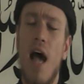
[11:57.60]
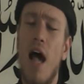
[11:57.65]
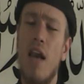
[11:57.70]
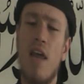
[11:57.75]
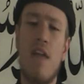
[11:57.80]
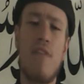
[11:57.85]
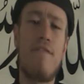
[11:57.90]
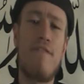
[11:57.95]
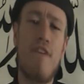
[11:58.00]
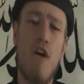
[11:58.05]
And
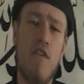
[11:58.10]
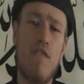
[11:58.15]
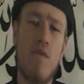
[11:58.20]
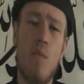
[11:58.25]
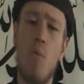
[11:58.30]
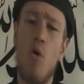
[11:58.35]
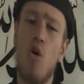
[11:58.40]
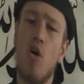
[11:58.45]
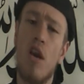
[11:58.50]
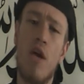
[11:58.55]
then
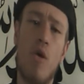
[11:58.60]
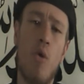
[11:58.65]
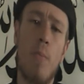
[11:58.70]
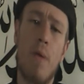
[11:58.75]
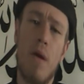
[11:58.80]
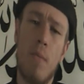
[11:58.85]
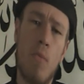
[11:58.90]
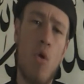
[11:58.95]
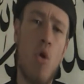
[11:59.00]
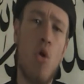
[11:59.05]
furthermore, a little
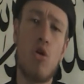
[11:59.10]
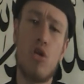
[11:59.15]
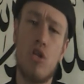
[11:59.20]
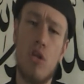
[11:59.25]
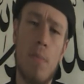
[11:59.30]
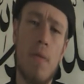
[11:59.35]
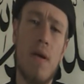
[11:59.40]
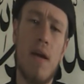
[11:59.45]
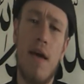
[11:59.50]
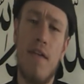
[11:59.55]
bit more on
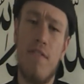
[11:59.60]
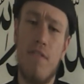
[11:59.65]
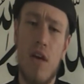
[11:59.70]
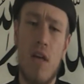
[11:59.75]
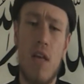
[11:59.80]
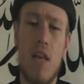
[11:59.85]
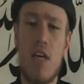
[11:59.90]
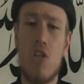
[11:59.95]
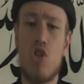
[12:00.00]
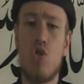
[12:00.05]
top of that for
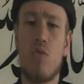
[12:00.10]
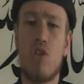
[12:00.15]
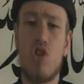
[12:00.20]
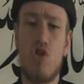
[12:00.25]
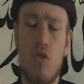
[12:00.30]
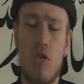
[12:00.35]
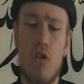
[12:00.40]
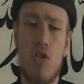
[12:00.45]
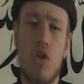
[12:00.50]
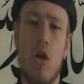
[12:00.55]
your national
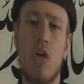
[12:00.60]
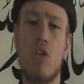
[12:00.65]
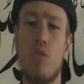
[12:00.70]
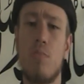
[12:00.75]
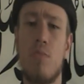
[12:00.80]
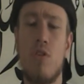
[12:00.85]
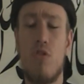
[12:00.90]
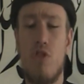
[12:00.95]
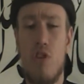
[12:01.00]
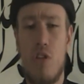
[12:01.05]
insurance
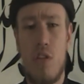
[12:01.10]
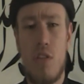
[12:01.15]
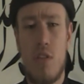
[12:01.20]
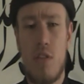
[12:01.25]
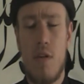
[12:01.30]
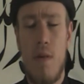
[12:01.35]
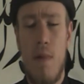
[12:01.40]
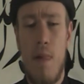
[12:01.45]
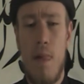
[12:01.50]
contributions.